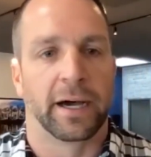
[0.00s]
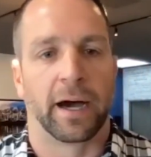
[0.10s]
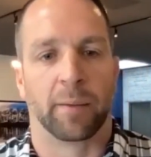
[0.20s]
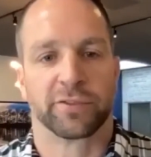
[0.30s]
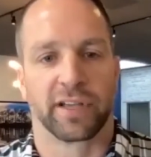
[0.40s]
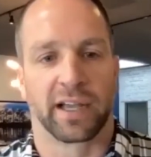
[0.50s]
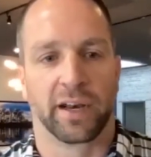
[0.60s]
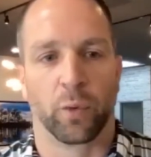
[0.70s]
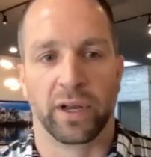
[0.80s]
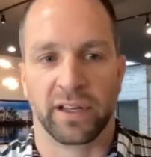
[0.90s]
So I
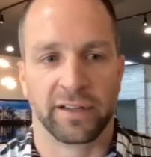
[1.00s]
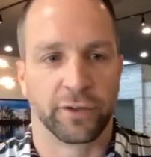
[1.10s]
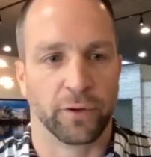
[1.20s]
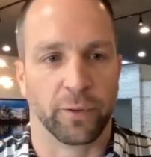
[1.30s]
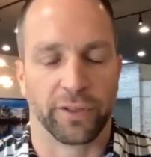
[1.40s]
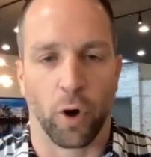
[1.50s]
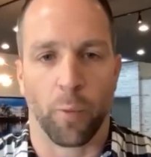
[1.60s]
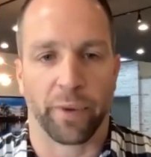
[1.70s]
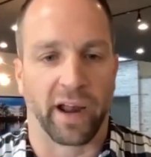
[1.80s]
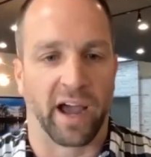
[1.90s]
kind of went into it with
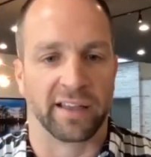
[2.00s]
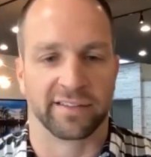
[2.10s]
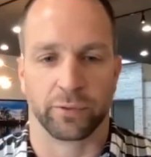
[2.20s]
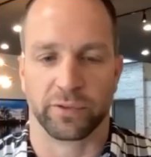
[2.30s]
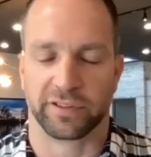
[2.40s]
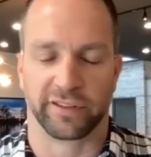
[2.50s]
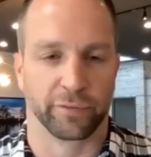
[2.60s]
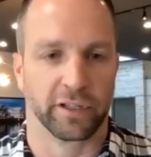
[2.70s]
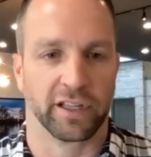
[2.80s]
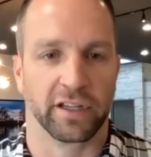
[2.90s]
open eyes. It was
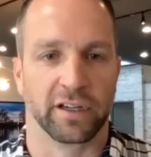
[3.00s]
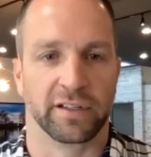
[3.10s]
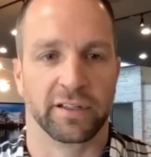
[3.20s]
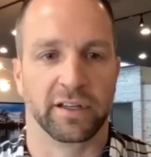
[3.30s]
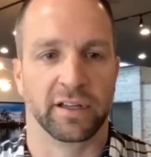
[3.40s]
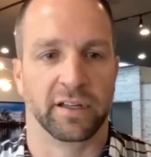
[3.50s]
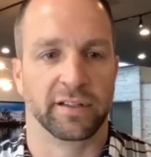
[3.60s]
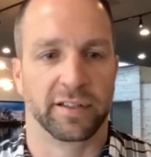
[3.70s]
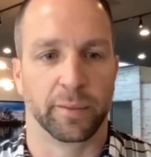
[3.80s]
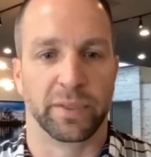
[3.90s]
just really good
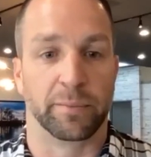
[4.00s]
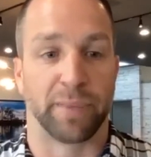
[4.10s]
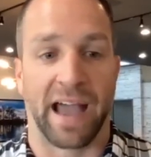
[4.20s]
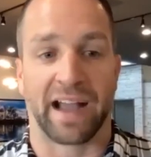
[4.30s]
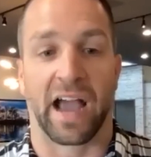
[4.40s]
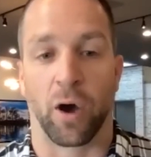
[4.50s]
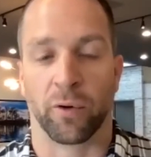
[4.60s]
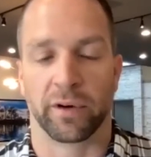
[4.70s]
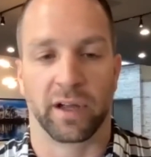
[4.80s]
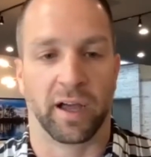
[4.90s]
to be back
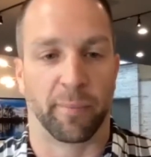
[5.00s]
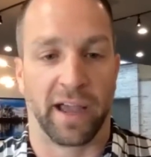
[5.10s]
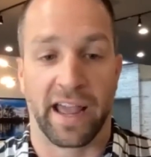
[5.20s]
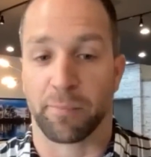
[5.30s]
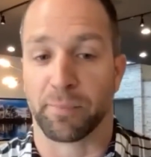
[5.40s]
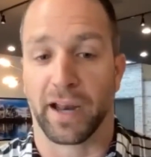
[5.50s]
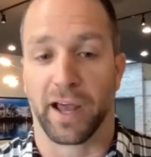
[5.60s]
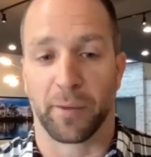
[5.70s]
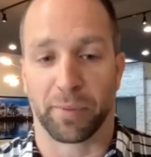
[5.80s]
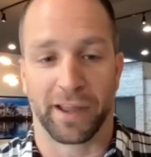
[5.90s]
out. I hadn't been
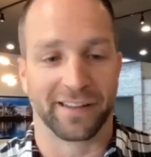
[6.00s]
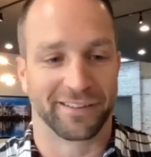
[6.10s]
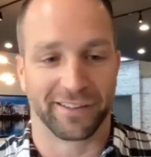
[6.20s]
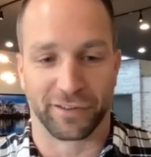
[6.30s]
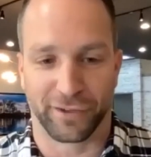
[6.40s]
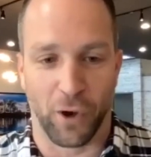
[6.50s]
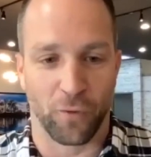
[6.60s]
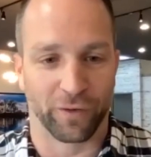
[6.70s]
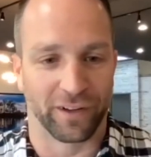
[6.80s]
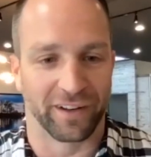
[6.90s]
on a plane since
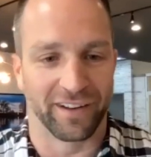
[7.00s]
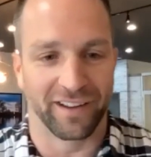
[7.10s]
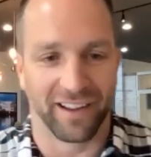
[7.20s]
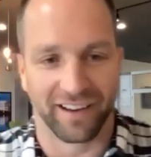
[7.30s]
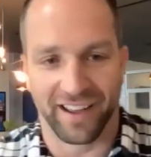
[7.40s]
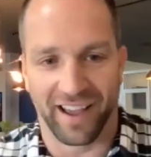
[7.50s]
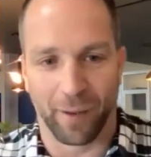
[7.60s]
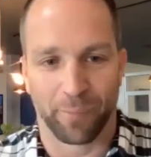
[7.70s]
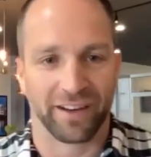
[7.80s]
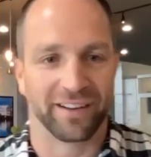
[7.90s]
COVID had
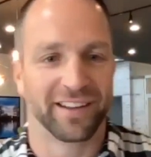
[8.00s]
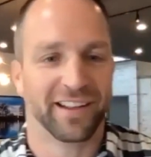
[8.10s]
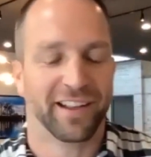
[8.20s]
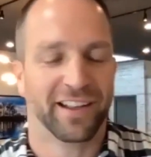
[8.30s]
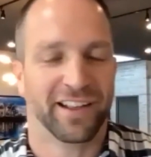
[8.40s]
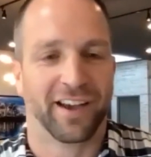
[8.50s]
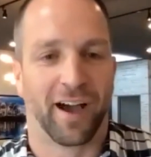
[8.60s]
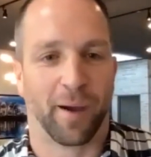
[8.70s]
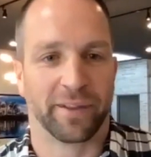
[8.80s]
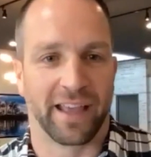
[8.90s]
happened
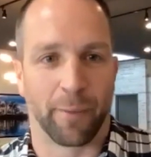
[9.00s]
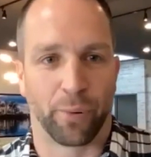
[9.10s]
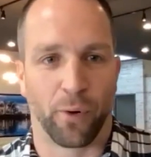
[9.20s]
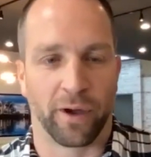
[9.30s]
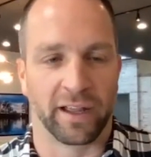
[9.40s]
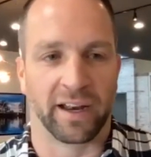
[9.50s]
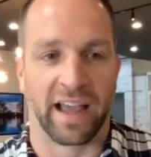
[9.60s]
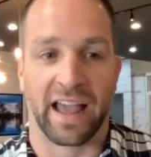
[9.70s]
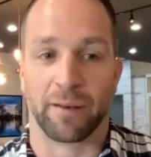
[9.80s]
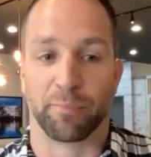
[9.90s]
at that point, and I
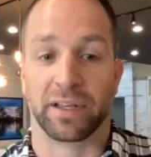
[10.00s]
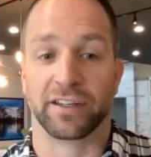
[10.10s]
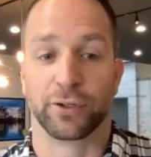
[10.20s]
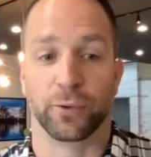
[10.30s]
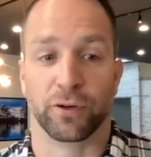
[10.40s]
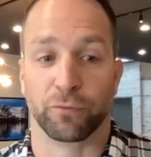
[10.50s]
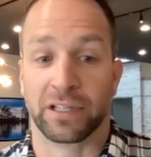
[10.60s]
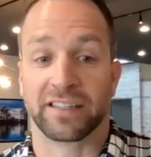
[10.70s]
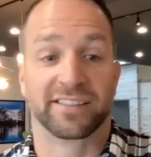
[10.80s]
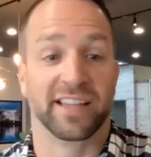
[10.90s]
hadn't been to a
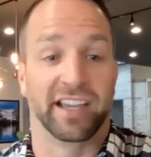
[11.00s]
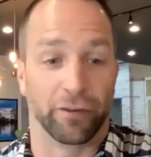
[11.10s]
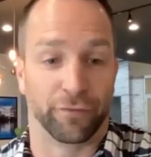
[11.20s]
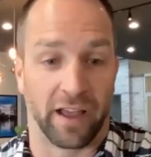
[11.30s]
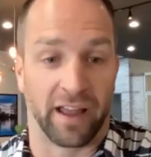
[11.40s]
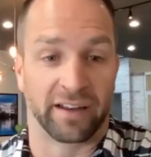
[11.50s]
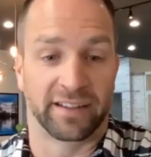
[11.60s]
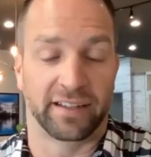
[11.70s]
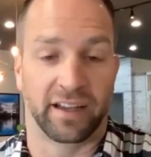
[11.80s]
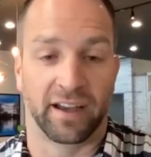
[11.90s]
real estate
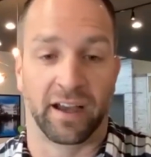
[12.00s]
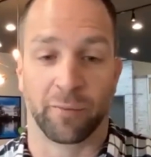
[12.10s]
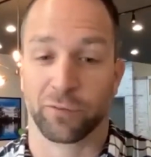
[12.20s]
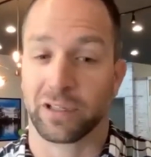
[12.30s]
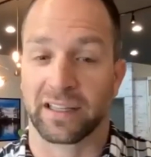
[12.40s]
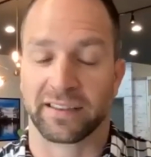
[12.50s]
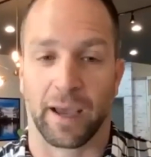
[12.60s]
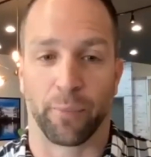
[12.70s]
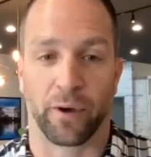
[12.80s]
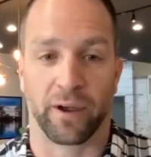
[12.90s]
event really at
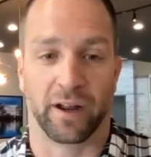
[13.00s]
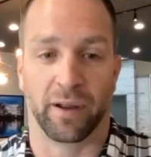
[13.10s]
that point